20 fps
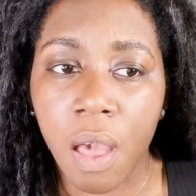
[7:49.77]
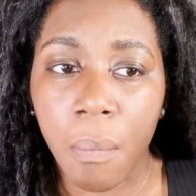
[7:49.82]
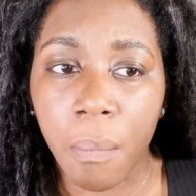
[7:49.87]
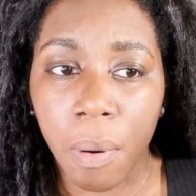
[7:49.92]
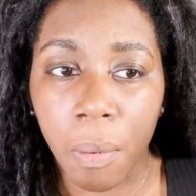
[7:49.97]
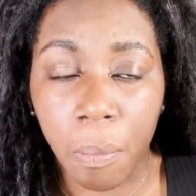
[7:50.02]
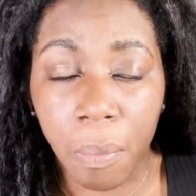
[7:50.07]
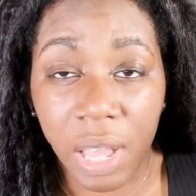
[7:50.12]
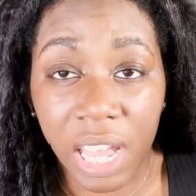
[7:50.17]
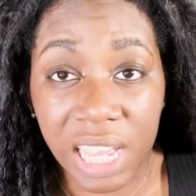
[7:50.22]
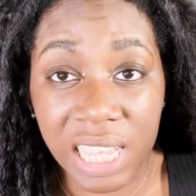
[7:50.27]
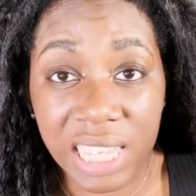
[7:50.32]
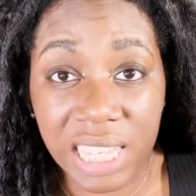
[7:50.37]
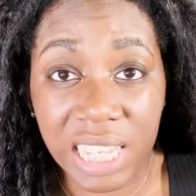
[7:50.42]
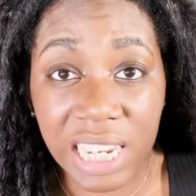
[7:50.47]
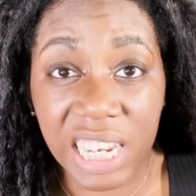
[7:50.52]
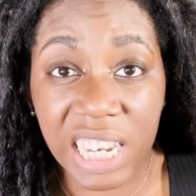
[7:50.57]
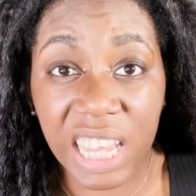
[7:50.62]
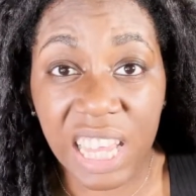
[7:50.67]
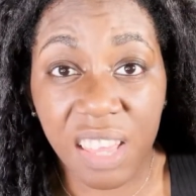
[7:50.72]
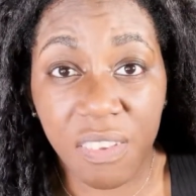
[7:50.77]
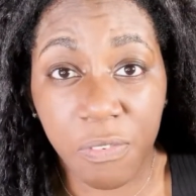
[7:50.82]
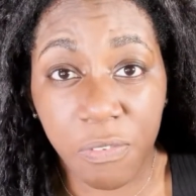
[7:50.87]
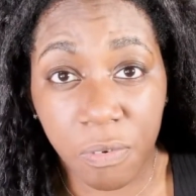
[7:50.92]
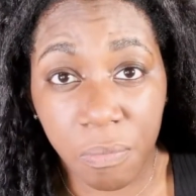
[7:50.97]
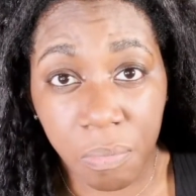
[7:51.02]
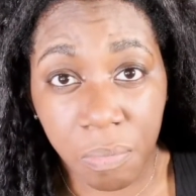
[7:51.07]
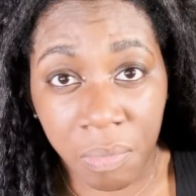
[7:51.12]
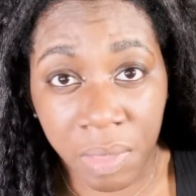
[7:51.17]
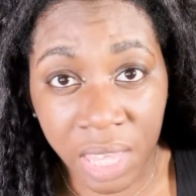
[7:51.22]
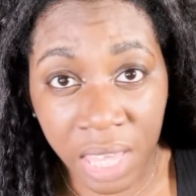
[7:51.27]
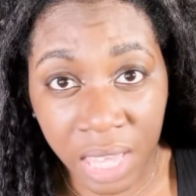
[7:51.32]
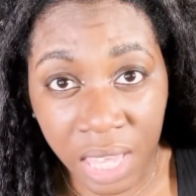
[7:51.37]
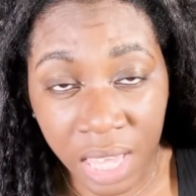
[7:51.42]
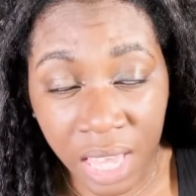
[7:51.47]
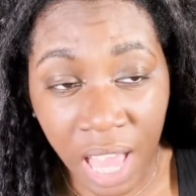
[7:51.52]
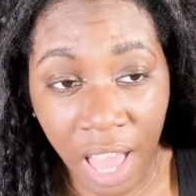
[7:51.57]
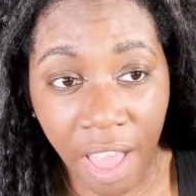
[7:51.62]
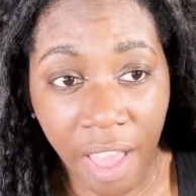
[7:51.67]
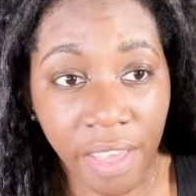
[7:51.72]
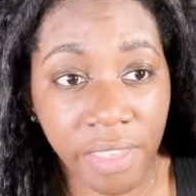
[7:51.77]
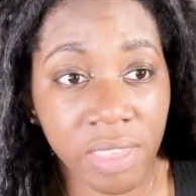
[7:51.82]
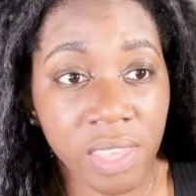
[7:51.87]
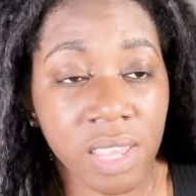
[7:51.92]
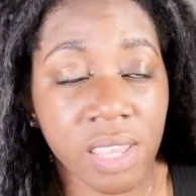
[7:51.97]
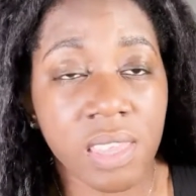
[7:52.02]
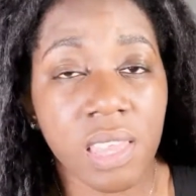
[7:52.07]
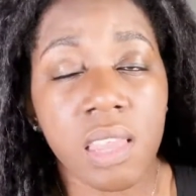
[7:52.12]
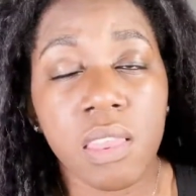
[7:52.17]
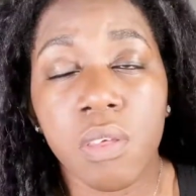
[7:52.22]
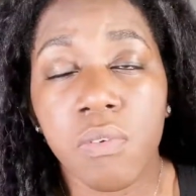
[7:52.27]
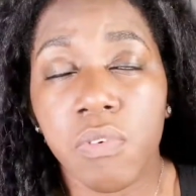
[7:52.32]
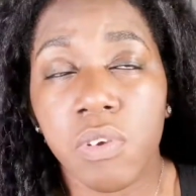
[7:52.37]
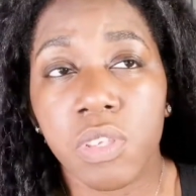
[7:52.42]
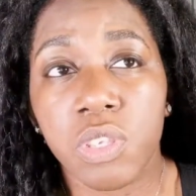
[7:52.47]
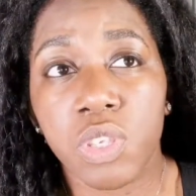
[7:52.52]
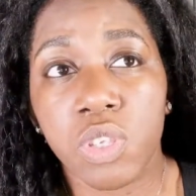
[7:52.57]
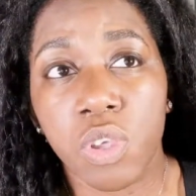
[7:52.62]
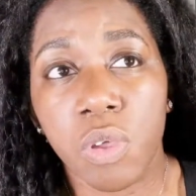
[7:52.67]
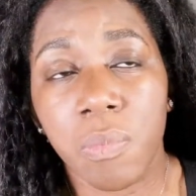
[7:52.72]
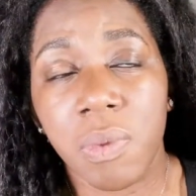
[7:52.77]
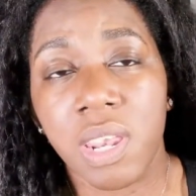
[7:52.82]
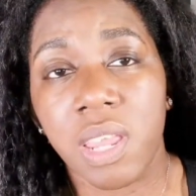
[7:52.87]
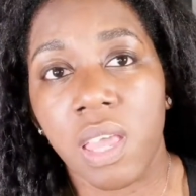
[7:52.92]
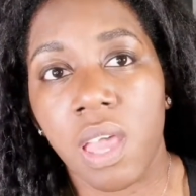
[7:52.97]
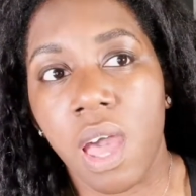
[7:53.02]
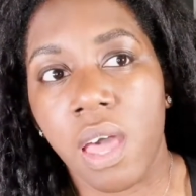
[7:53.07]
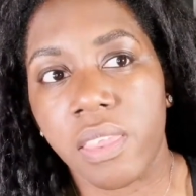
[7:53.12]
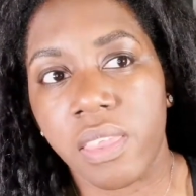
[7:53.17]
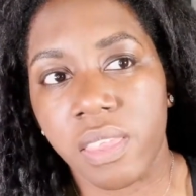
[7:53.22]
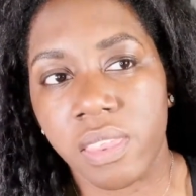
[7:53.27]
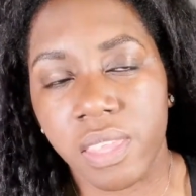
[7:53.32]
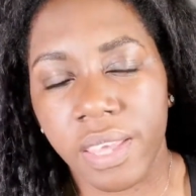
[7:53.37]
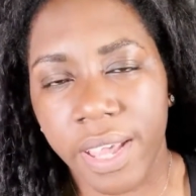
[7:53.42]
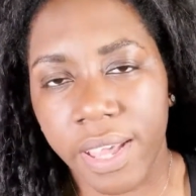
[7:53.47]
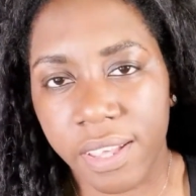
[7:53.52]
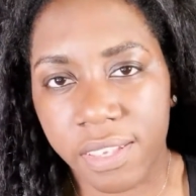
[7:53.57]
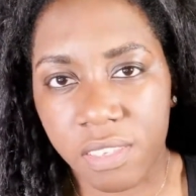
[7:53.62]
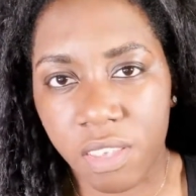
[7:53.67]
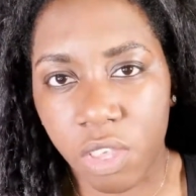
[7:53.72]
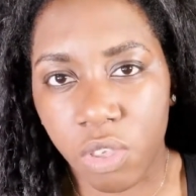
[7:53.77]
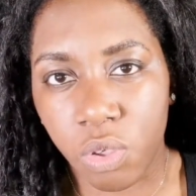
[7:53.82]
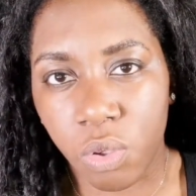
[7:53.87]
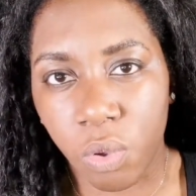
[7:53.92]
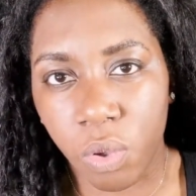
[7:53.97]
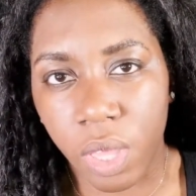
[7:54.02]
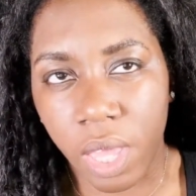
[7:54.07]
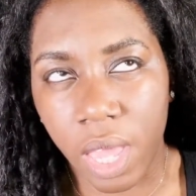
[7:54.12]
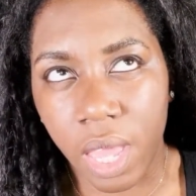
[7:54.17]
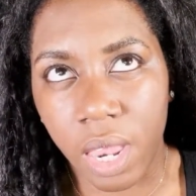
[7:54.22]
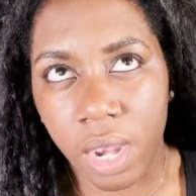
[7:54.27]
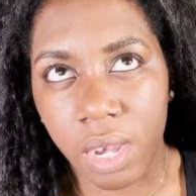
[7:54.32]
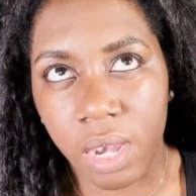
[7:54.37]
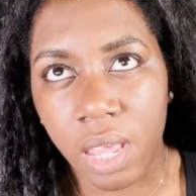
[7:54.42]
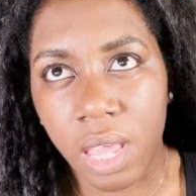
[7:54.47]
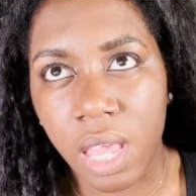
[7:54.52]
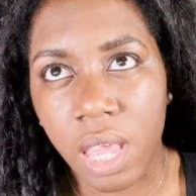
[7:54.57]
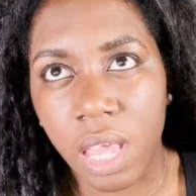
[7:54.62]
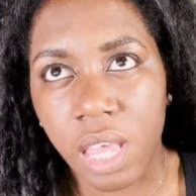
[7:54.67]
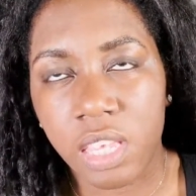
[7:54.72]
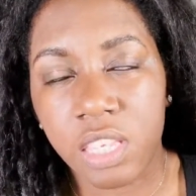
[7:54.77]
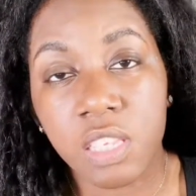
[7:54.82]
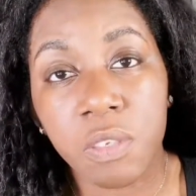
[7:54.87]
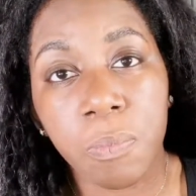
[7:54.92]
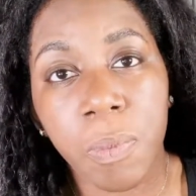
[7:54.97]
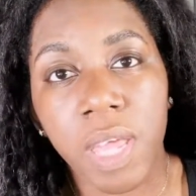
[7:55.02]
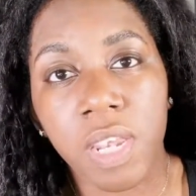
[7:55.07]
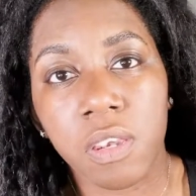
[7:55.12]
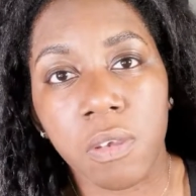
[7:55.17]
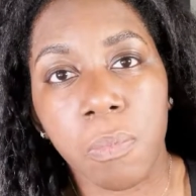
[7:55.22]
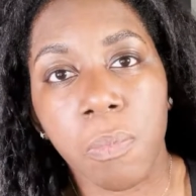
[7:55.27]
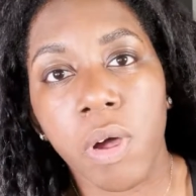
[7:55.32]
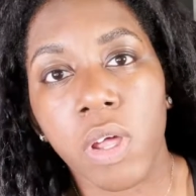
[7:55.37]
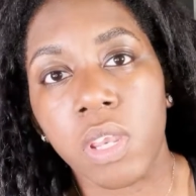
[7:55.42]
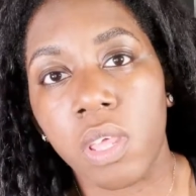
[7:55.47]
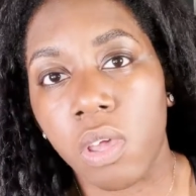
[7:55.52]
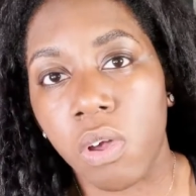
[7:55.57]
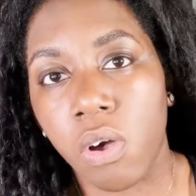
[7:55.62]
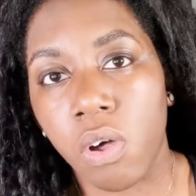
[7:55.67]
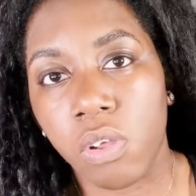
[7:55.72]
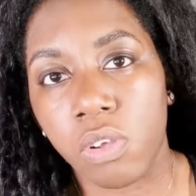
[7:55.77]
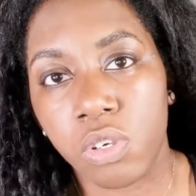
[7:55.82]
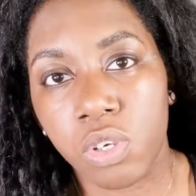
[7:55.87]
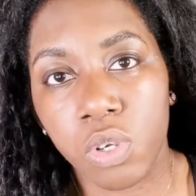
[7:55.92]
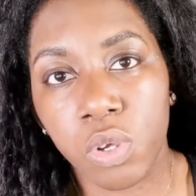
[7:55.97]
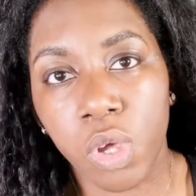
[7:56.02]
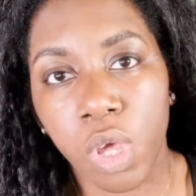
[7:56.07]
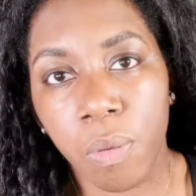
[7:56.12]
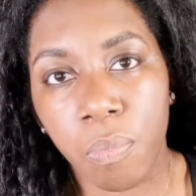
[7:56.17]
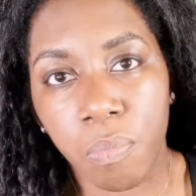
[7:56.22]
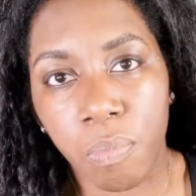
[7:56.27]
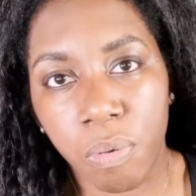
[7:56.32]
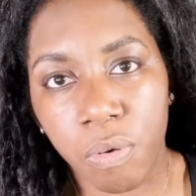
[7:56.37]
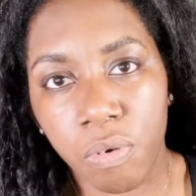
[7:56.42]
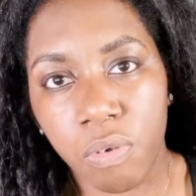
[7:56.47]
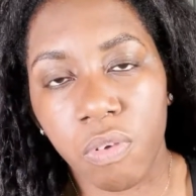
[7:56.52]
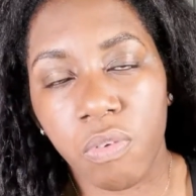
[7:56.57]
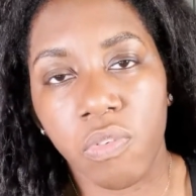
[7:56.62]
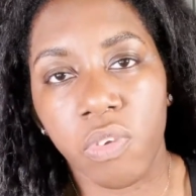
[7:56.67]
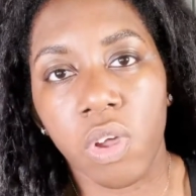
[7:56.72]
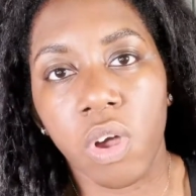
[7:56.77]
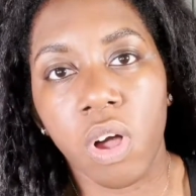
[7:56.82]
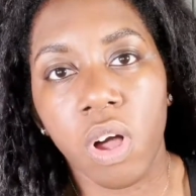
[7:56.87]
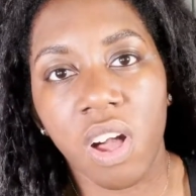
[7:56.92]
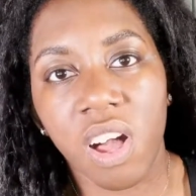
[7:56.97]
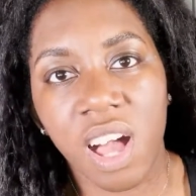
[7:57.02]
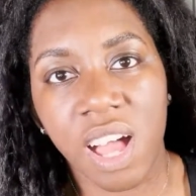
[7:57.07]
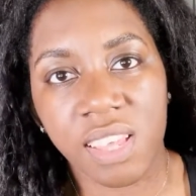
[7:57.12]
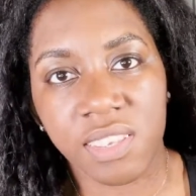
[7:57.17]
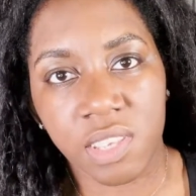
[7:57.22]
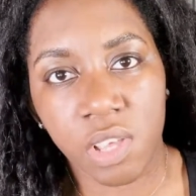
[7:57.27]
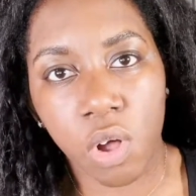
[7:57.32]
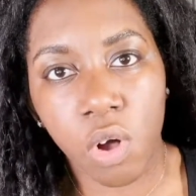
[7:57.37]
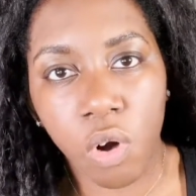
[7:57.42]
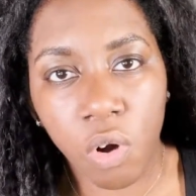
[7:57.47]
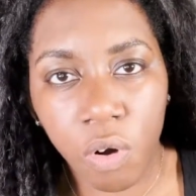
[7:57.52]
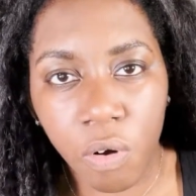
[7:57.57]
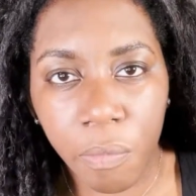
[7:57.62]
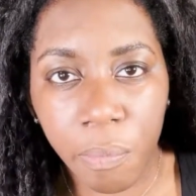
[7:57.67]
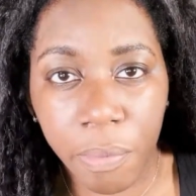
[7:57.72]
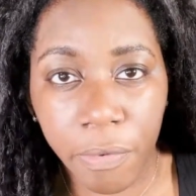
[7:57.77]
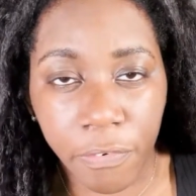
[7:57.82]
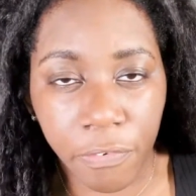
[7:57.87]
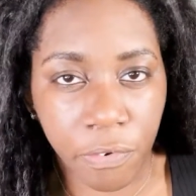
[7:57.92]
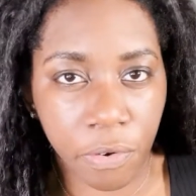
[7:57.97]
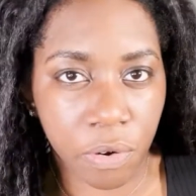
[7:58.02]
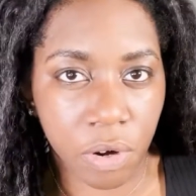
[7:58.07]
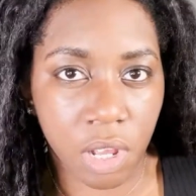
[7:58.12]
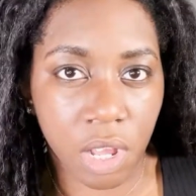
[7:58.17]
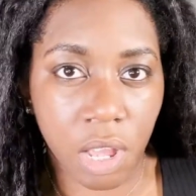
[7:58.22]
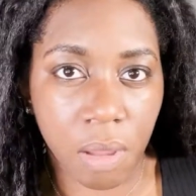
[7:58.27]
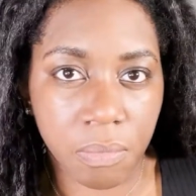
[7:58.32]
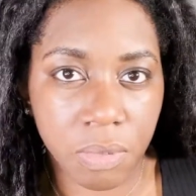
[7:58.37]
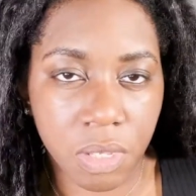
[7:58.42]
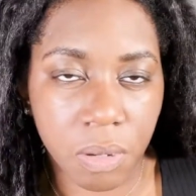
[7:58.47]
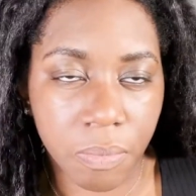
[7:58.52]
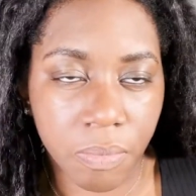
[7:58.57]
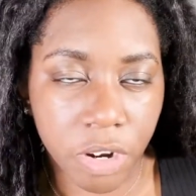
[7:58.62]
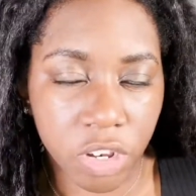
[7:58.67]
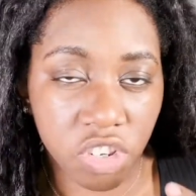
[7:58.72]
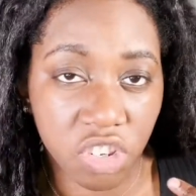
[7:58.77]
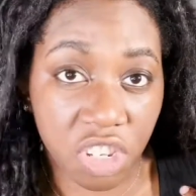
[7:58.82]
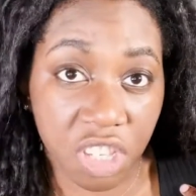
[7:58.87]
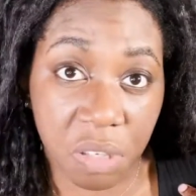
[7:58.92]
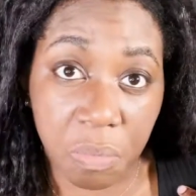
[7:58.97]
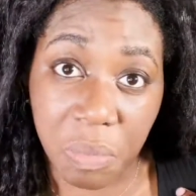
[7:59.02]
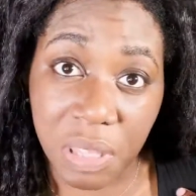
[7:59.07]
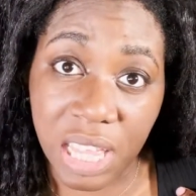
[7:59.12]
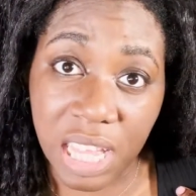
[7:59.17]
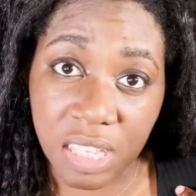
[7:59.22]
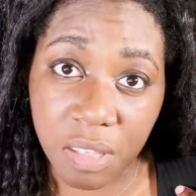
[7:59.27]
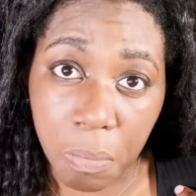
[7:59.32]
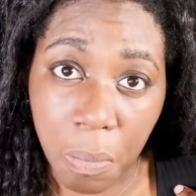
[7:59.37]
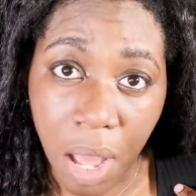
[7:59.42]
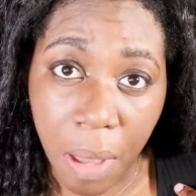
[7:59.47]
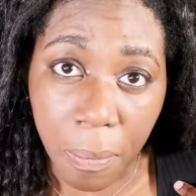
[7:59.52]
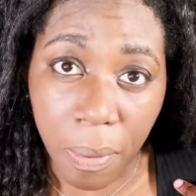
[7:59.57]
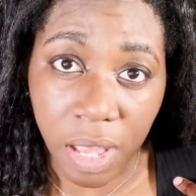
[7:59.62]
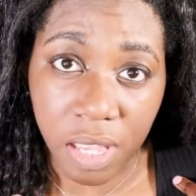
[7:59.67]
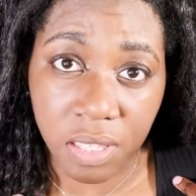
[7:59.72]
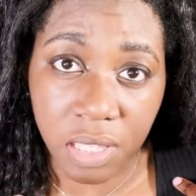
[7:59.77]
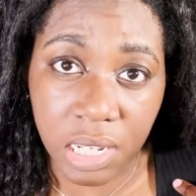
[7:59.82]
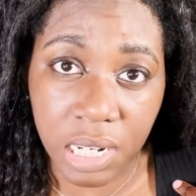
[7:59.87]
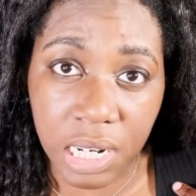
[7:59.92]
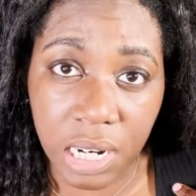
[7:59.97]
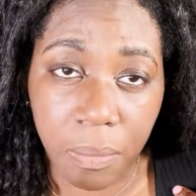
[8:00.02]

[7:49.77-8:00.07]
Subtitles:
but personally, for me, I think that there are so many other things that you can spend money on to improve your art as a whole before it comes to brushes, but that's my personal